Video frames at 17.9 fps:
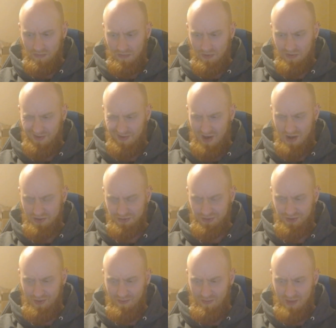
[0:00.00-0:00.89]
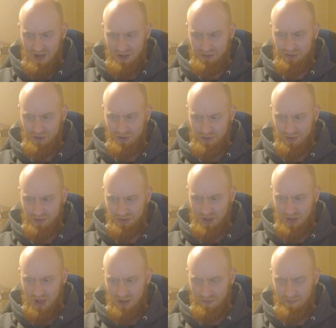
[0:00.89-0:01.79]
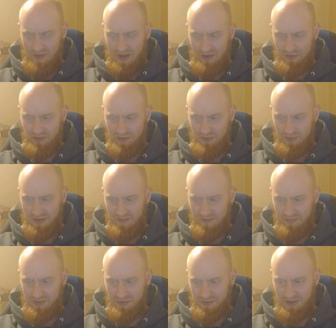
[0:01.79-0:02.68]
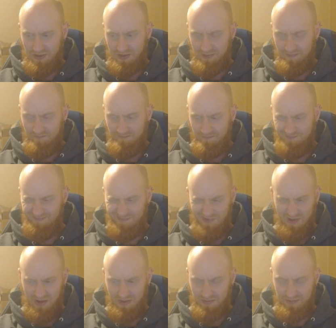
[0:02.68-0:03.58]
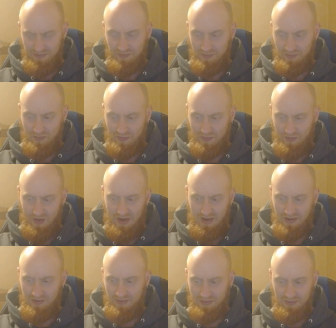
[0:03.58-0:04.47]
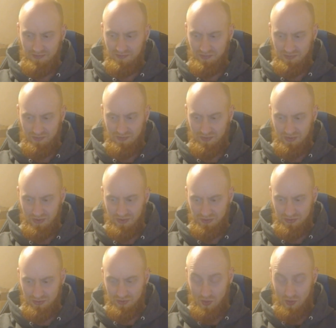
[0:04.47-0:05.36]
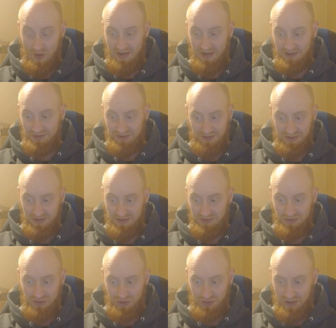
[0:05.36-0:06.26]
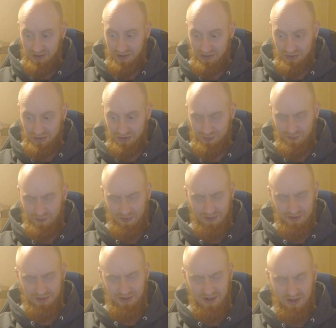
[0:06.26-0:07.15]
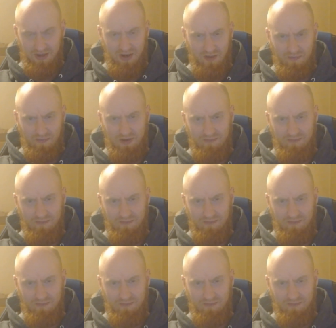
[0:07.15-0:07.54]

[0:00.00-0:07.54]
not so much on the shock value and everything. Not like crazy shit just for the sake of it.